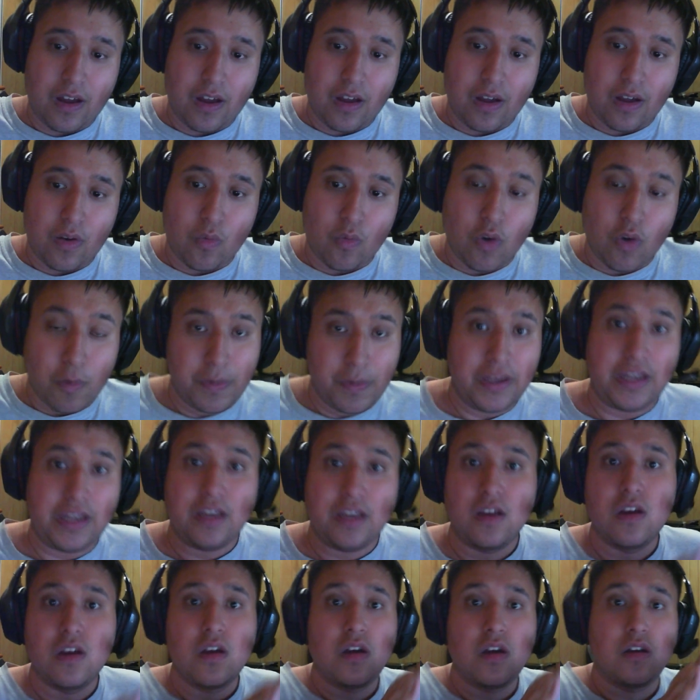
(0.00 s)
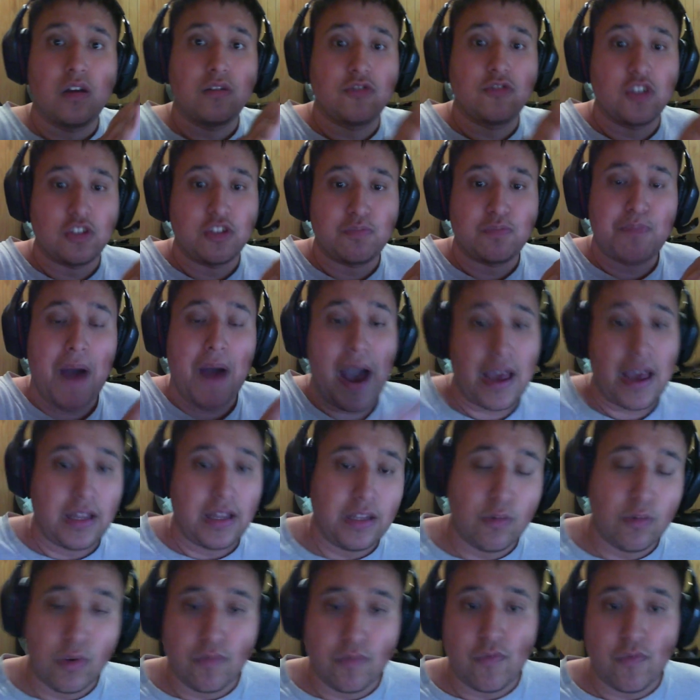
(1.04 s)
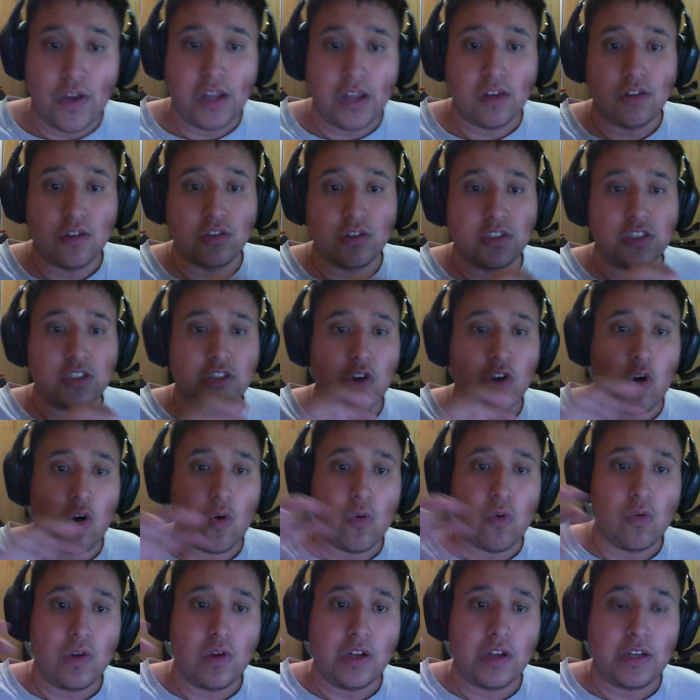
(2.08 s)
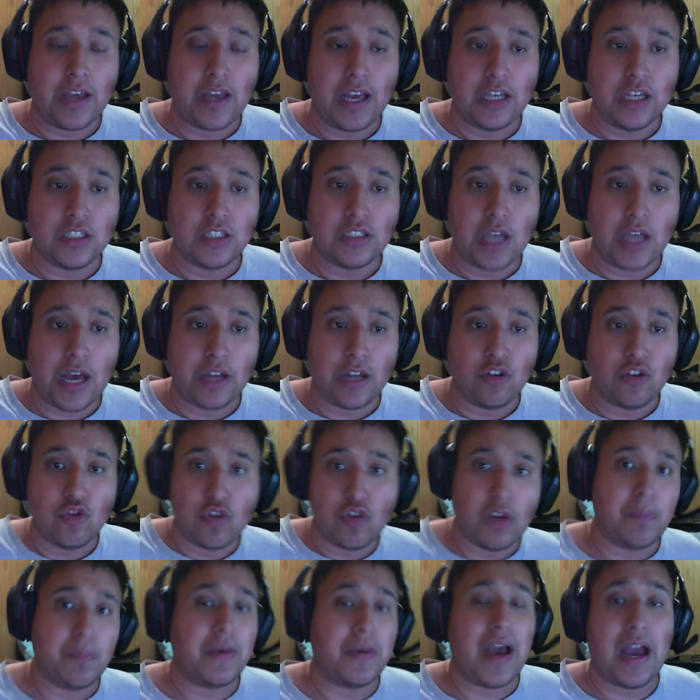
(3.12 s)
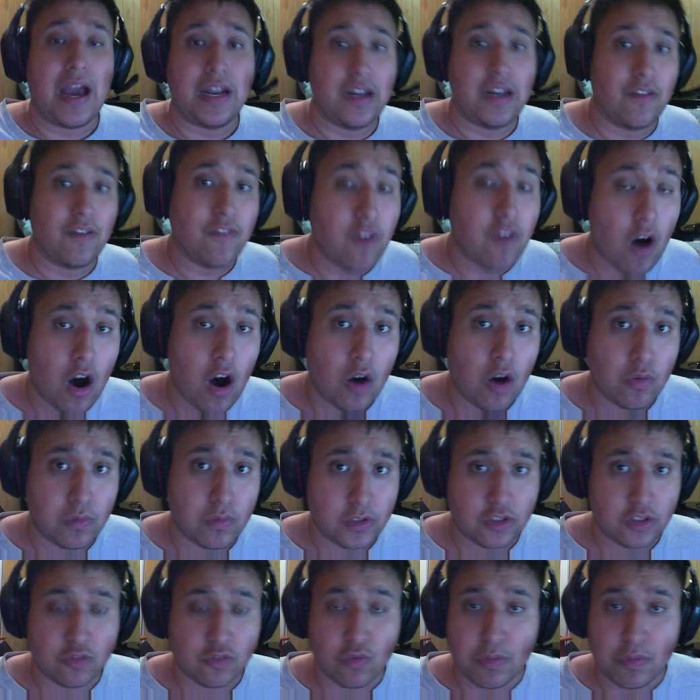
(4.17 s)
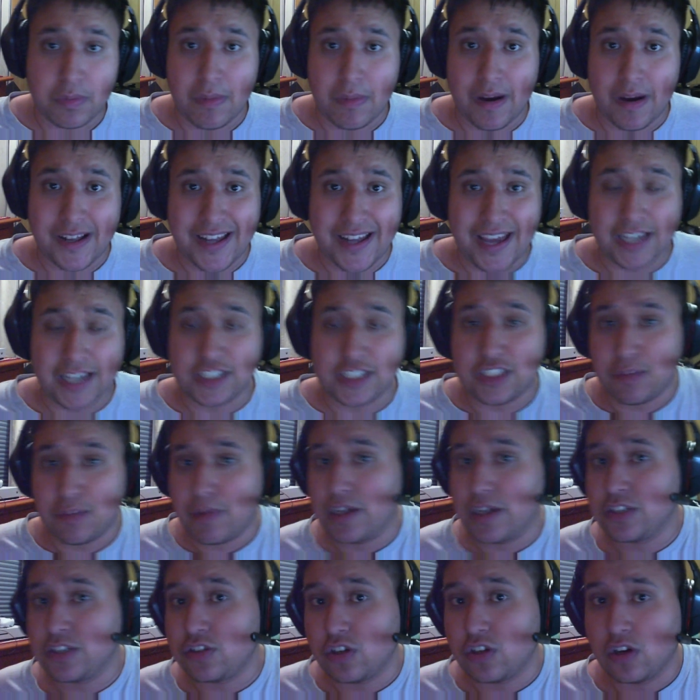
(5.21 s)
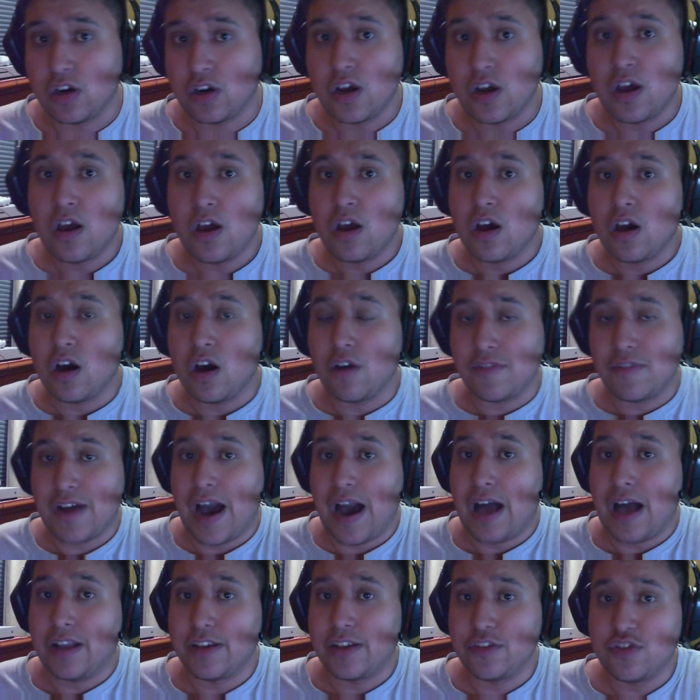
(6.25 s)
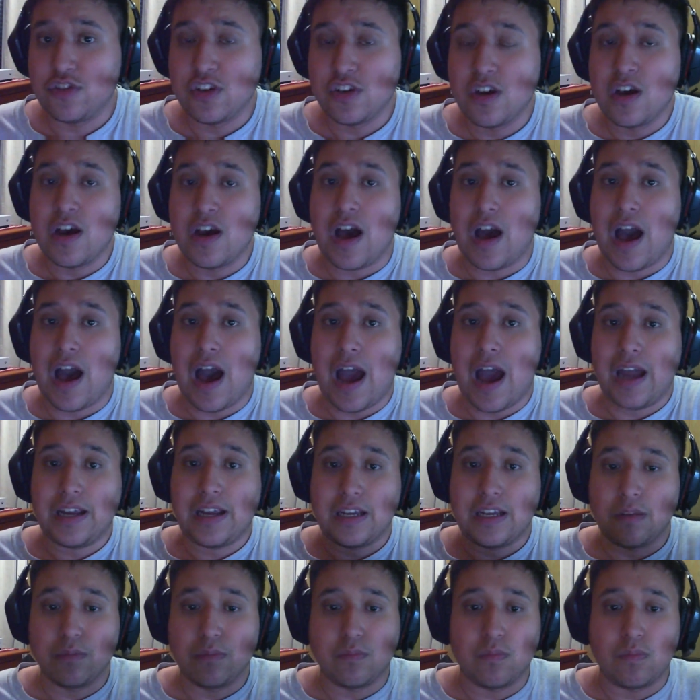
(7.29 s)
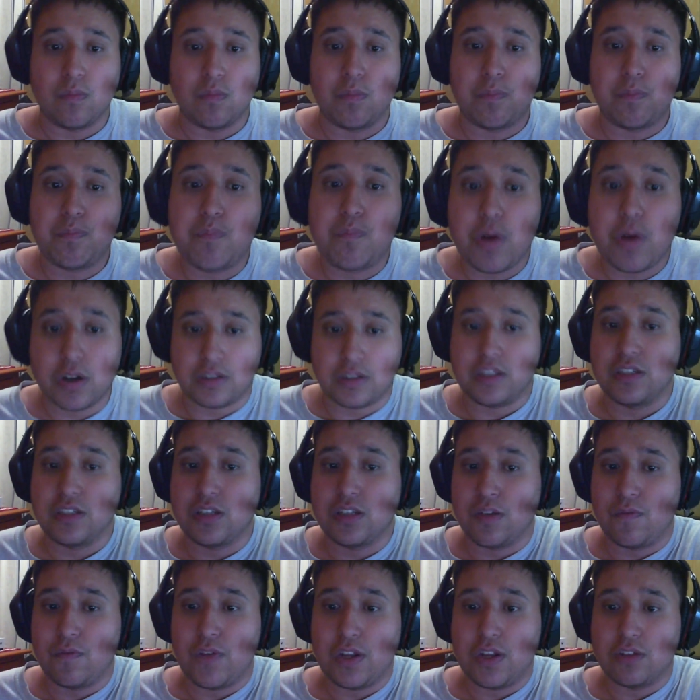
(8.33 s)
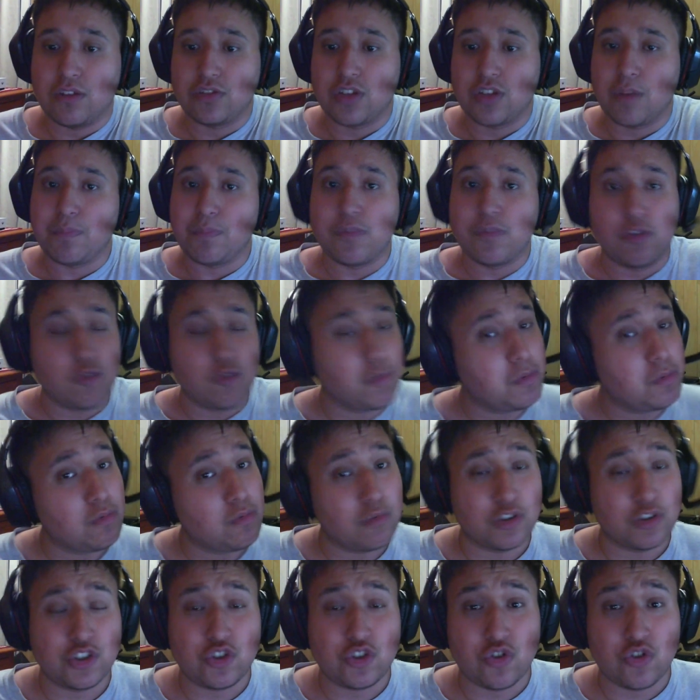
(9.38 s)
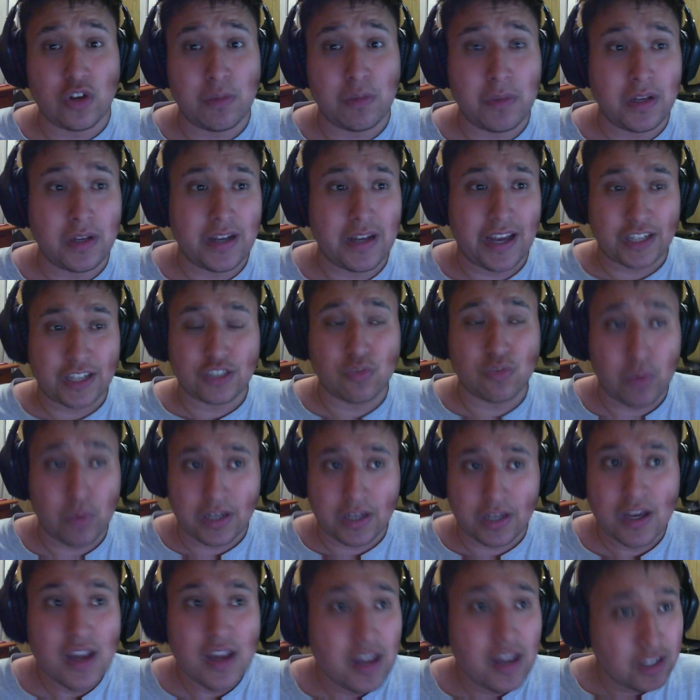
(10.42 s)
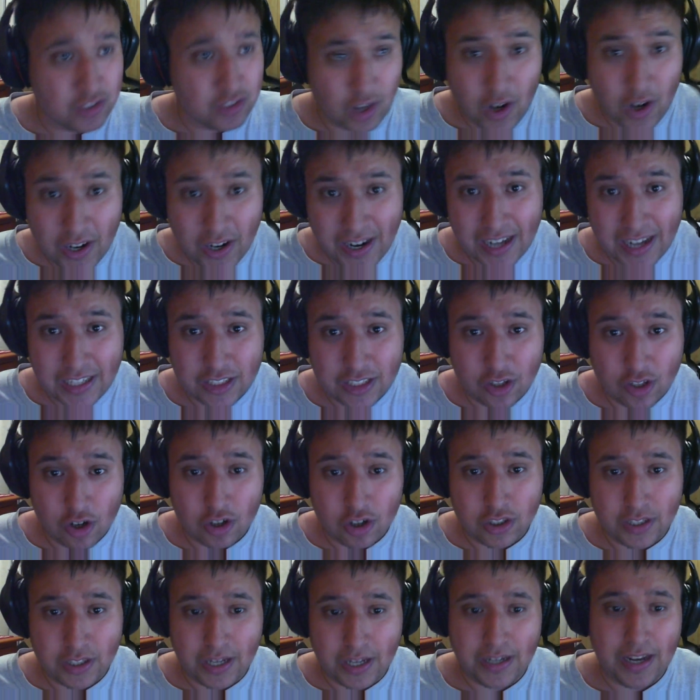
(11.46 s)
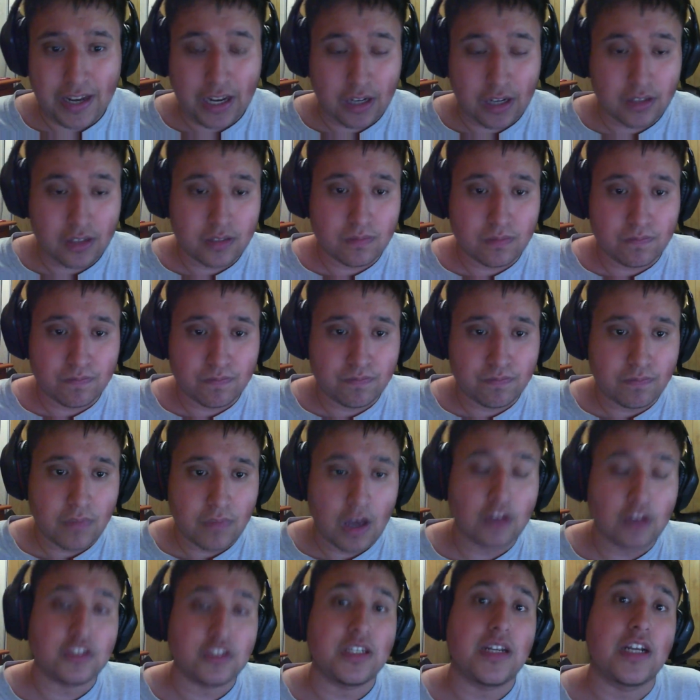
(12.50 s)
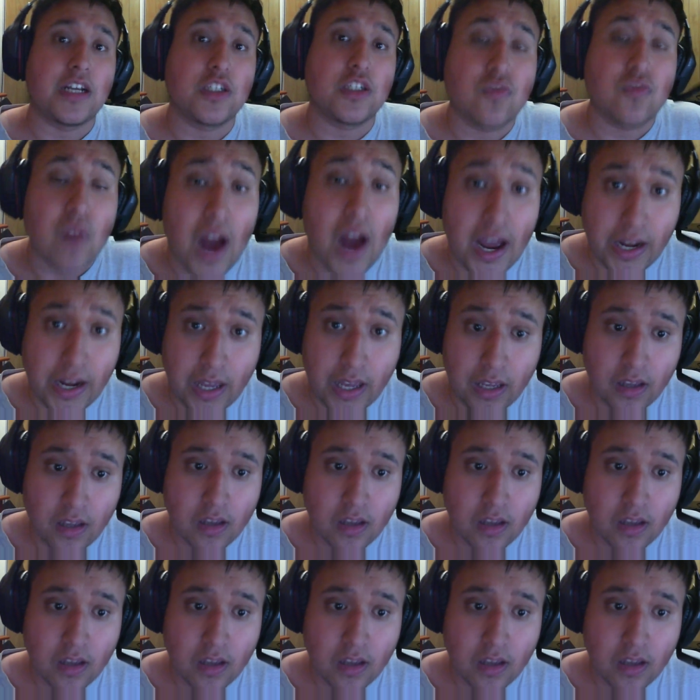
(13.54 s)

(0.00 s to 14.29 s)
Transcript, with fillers: we'll be just piling with videos. So in case I do get behind in fall, which will be my last semester of college, I can put these up videos up there. Will be more streaming next week, starting next Thursday, next I'll say next Friday,